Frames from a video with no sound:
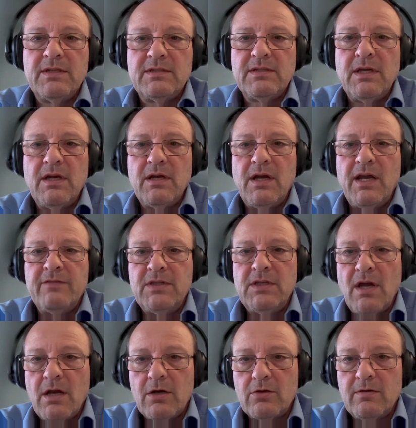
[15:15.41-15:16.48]
that they are
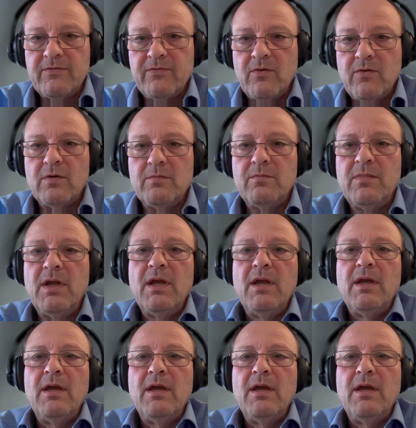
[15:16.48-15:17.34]
IVDR conform